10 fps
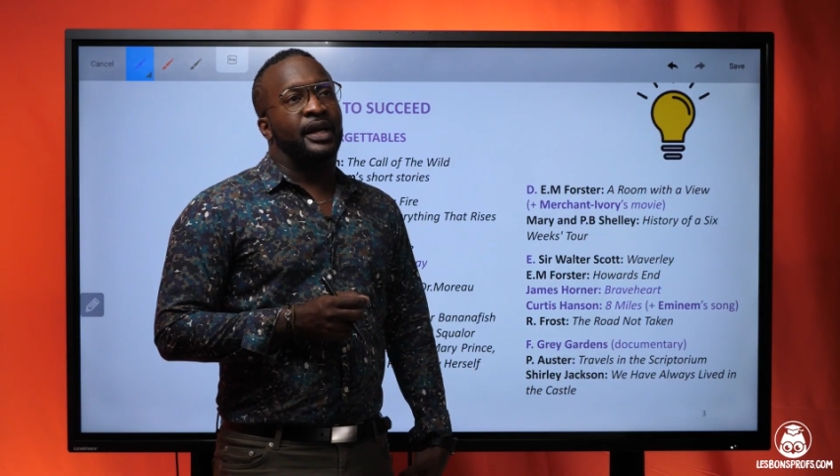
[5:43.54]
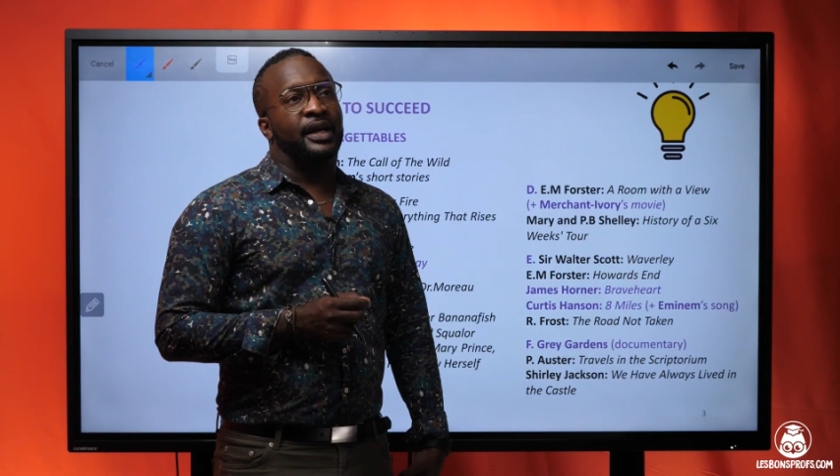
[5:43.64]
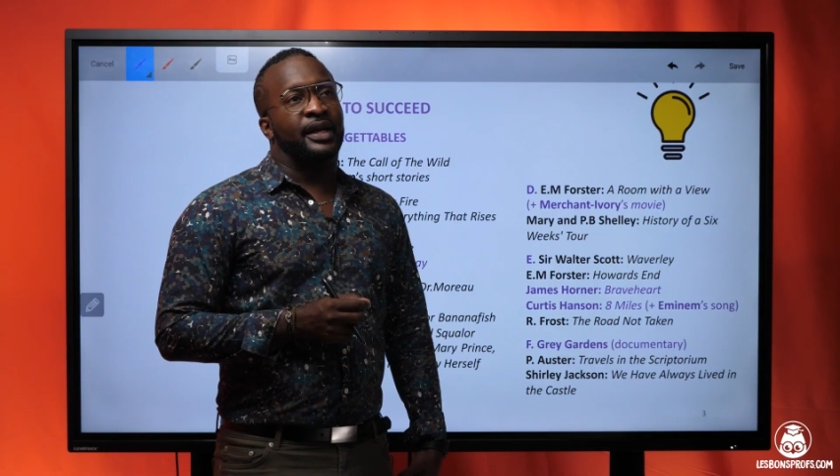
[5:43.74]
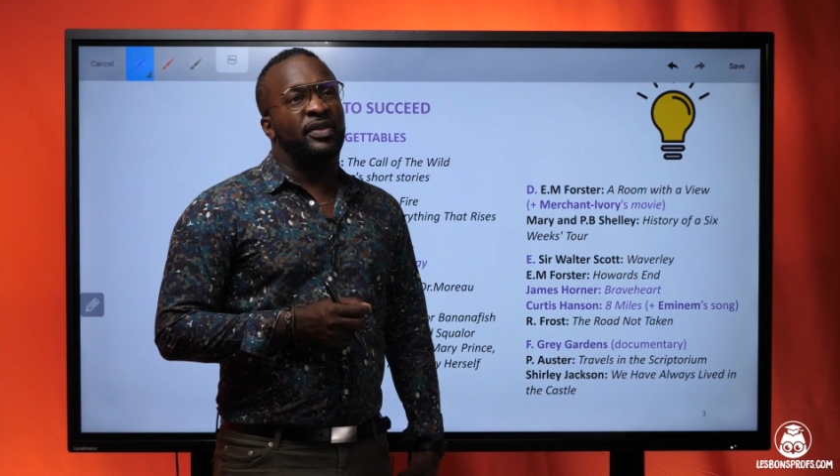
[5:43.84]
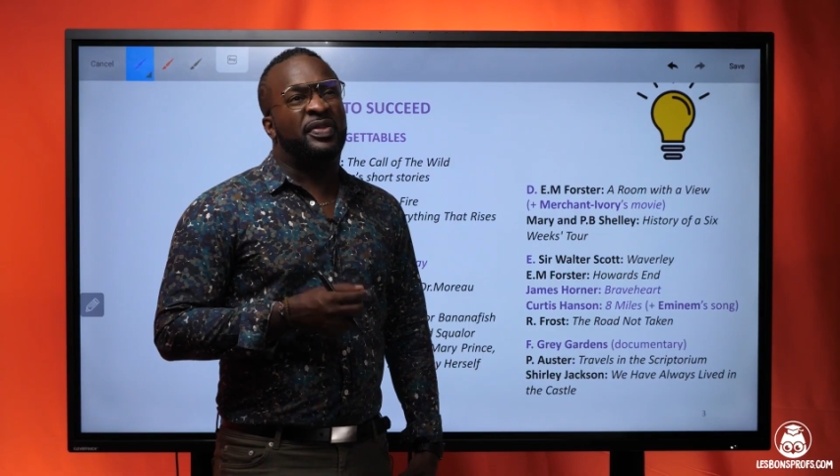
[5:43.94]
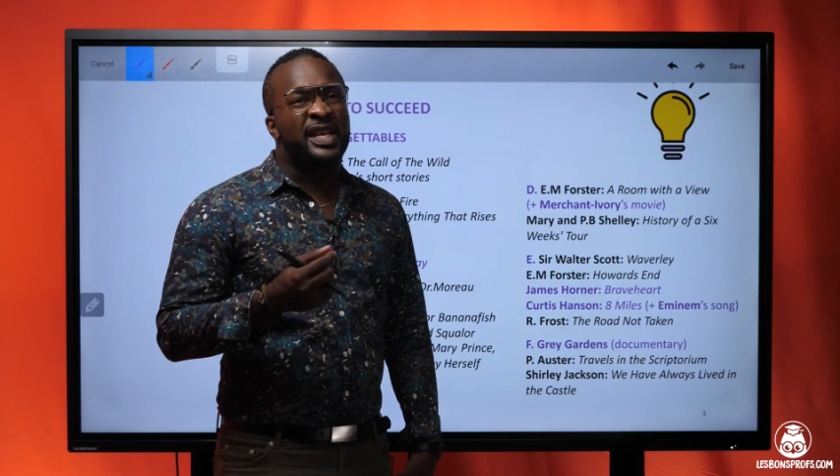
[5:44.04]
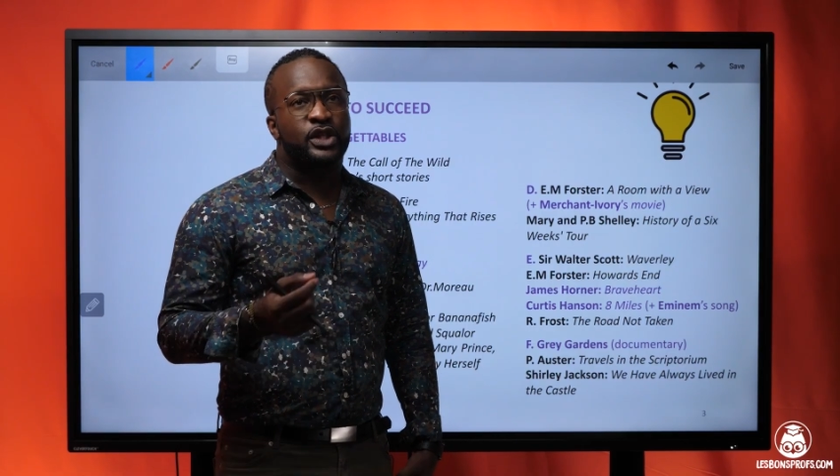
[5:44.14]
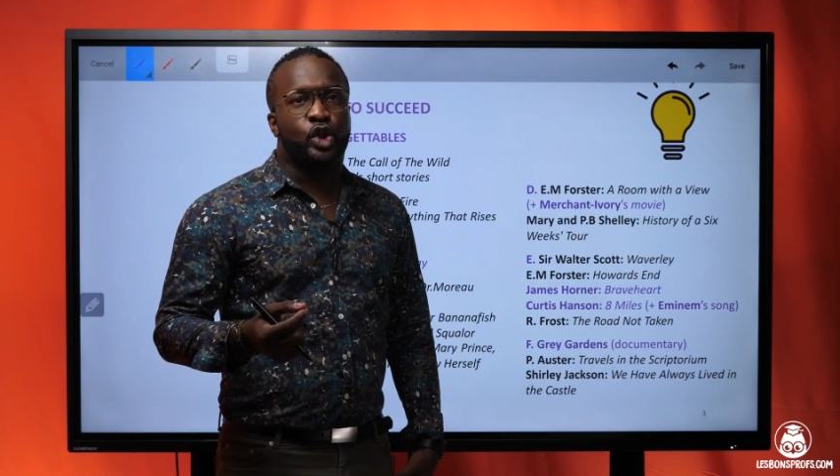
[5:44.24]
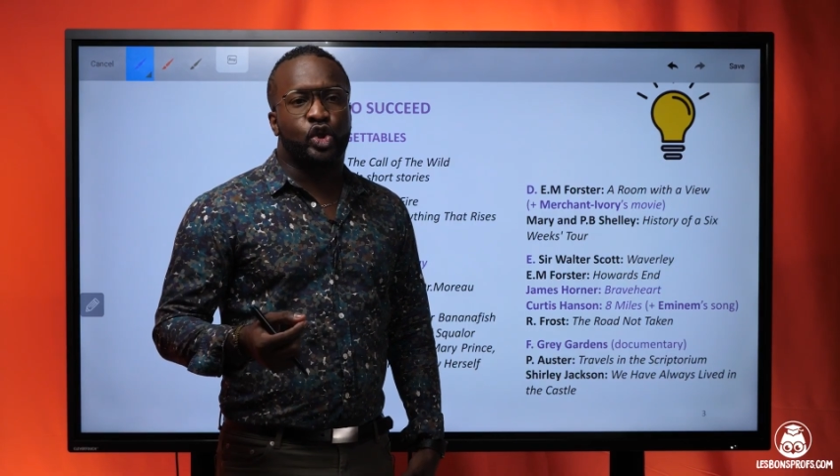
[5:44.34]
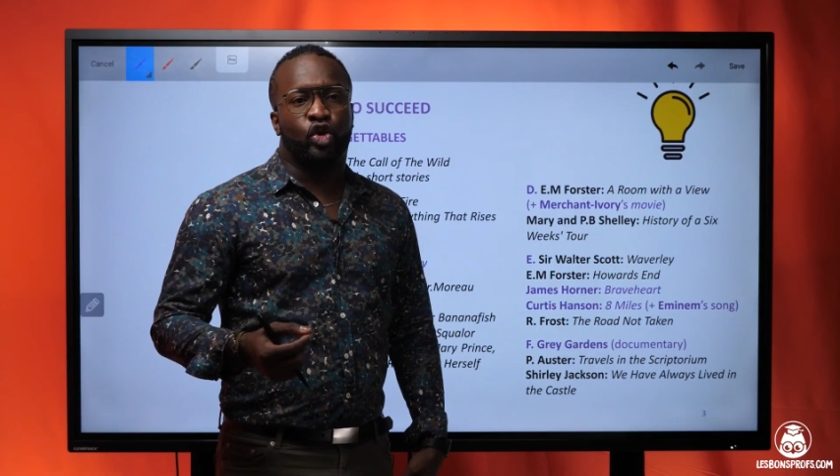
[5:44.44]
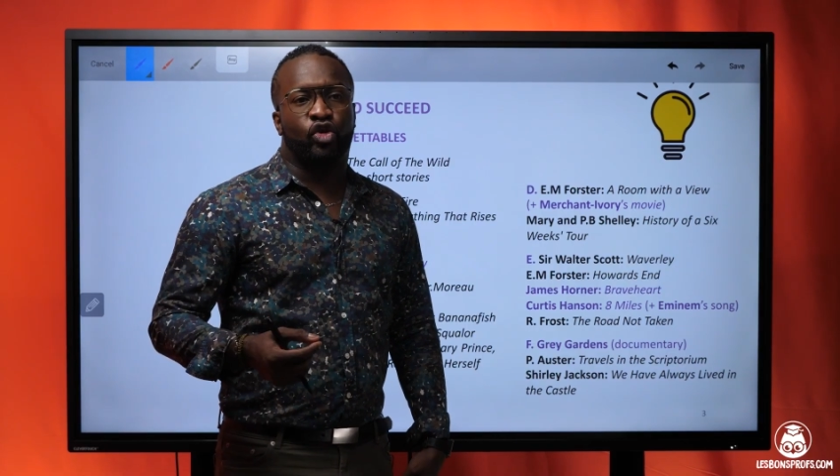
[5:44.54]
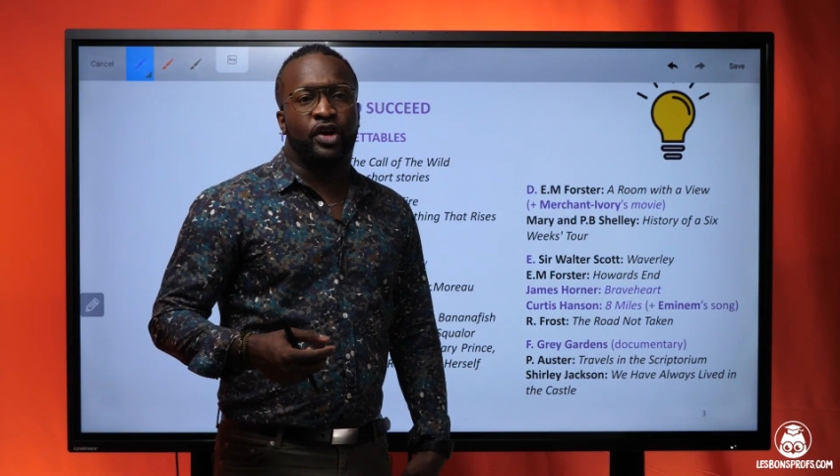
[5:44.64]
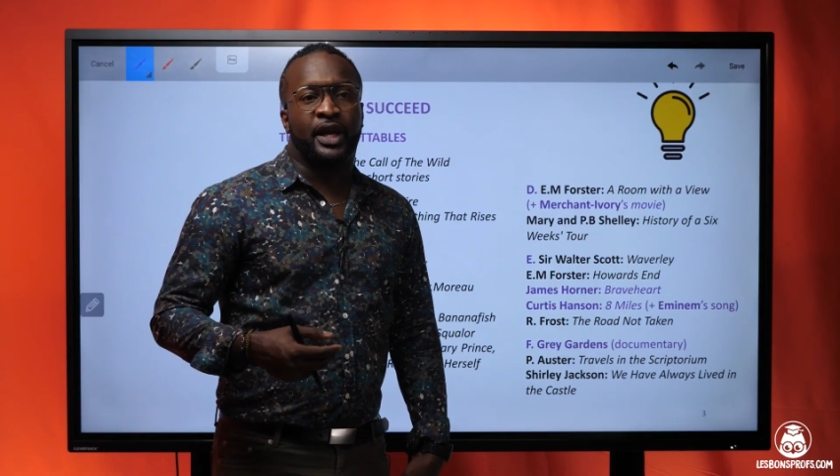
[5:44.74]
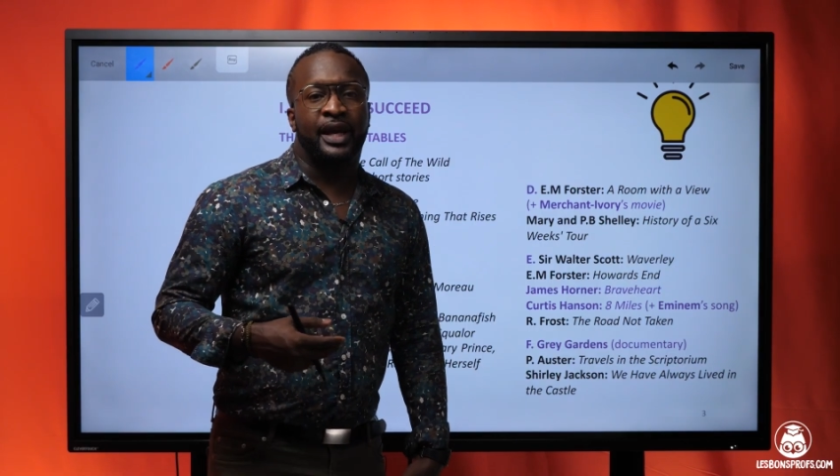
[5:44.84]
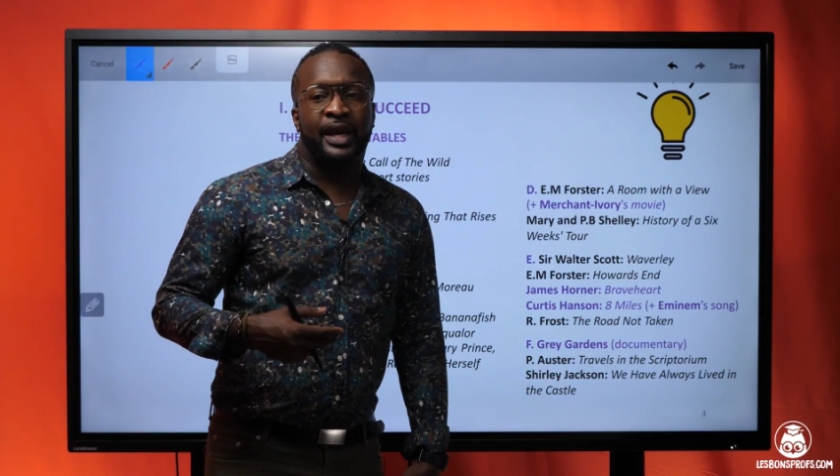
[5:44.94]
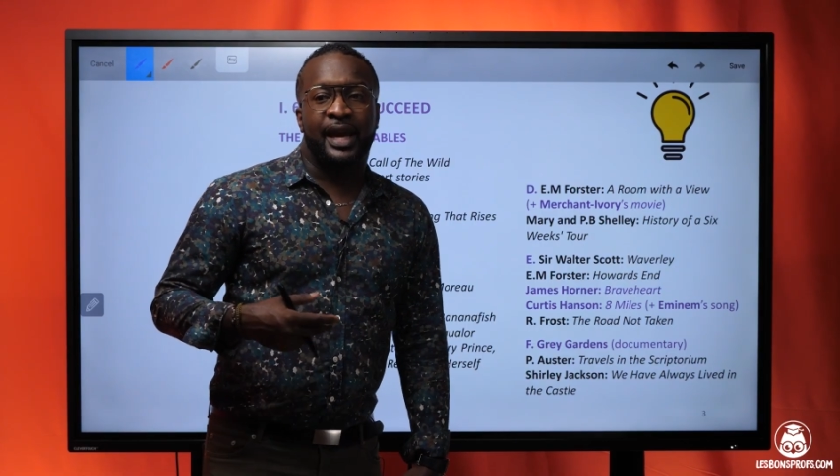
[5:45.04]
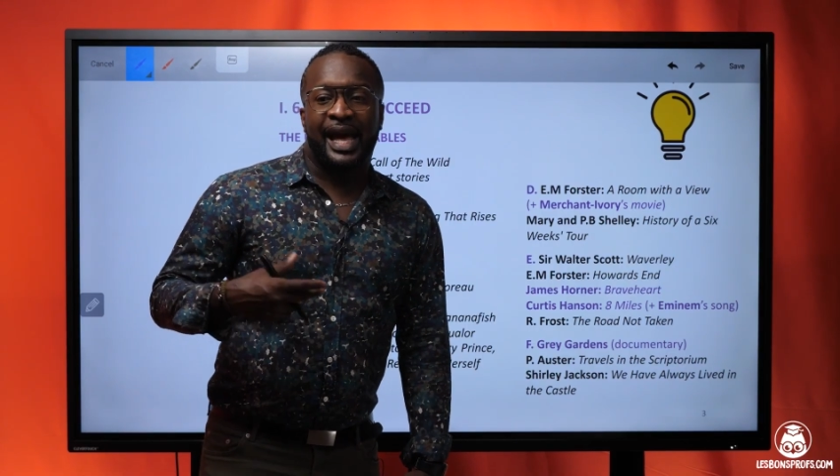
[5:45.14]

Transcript: this story